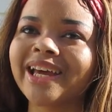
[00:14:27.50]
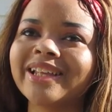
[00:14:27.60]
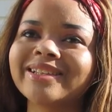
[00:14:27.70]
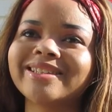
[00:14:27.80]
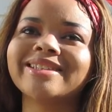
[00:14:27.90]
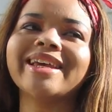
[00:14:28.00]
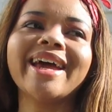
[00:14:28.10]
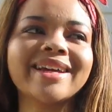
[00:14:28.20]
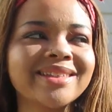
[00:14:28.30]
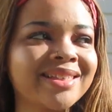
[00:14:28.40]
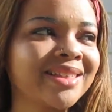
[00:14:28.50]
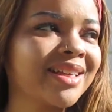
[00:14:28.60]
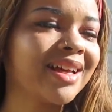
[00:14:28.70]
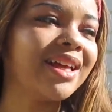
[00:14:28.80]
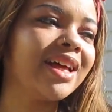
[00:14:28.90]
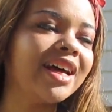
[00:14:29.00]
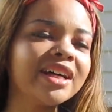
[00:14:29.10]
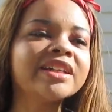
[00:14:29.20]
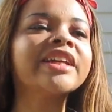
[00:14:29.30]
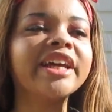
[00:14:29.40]
And sex
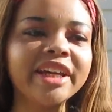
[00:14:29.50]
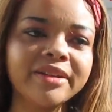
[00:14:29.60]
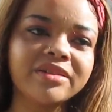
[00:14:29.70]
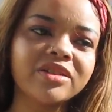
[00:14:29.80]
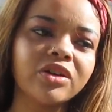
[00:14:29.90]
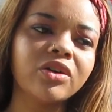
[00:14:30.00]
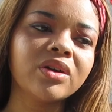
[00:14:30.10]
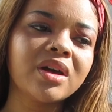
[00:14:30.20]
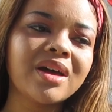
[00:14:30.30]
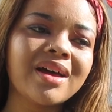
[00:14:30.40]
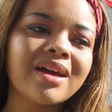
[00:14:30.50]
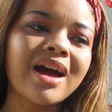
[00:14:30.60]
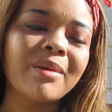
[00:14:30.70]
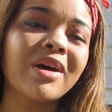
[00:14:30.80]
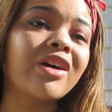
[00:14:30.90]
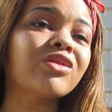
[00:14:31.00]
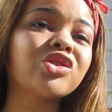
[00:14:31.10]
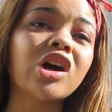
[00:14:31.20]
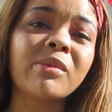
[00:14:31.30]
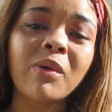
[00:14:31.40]
honey so i'm not going
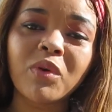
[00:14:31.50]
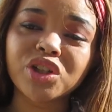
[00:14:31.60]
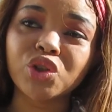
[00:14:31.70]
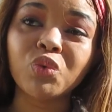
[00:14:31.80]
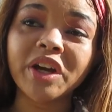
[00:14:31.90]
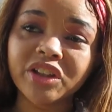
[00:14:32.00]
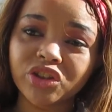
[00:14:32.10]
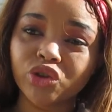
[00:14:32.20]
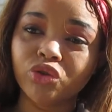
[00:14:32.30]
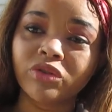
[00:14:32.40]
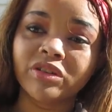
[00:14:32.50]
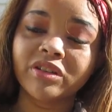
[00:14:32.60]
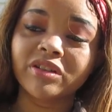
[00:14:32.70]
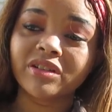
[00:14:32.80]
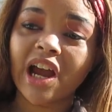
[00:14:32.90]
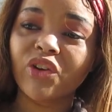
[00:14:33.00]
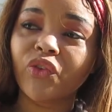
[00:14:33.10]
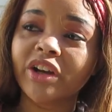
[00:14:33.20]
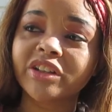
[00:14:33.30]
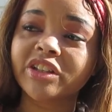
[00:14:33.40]
to talk about what you into because i
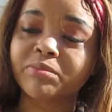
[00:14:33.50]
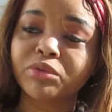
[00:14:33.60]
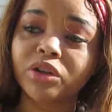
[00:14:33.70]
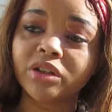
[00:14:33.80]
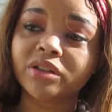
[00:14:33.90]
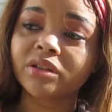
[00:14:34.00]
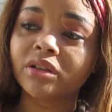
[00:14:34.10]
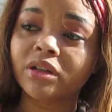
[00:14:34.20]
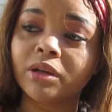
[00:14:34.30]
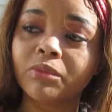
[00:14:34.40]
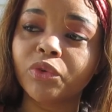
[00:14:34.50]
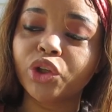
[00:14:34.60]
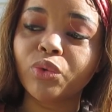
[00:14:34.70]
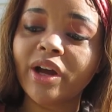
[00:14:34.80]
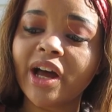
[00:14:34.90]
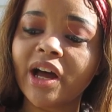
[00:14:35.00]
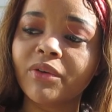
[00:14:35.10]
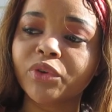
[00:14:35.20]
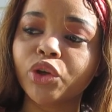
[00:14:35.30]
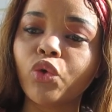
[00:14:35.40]
read this book um, when you
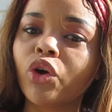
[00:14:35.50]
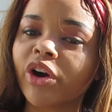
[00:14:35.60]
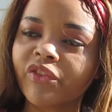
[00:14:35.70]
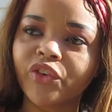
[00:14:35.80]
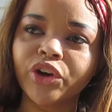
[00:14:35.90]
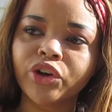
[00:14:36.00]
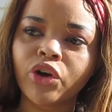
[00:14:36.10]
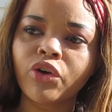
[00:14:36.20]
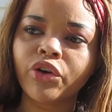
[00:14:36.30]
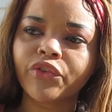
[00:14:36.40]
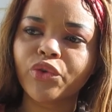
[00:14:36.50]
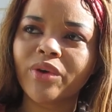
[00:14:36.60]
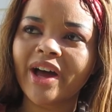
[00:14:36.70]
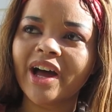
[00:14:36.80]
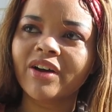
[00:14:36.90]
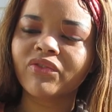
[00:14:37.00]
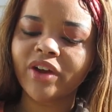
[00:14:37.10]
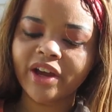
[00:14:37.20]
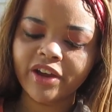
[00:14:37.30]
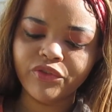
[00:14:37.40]
have when you are a virgo or if you have
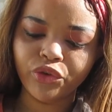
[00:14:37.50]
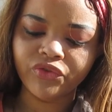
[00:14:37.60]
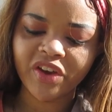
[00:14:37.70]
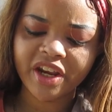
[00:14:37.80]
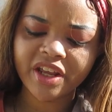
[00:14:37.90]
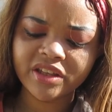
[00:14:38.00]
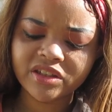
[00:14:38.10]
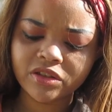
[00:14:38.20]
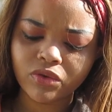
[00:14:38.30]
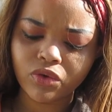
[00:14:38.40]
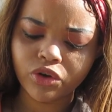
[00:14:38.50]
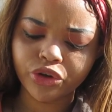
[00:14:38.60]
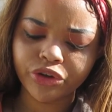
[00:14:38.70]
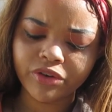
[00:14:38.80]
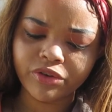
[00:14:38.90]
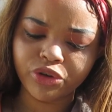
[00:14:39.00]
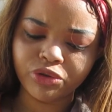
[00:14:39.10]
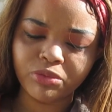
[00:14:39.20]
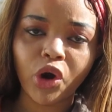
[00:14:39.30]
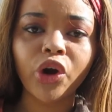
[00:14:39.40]
like if your venus or
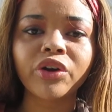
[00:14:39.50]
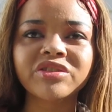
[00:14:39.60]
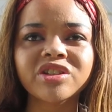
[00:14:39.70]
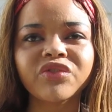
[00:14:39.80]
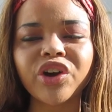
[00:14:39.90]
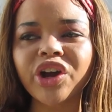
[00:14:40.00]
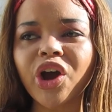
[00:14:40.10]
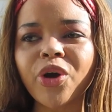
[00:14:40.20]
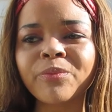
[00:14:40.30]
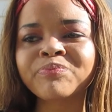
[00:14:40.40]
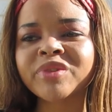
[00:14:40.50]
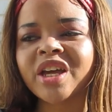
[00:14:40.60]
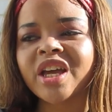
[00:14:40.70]
your mars is virgo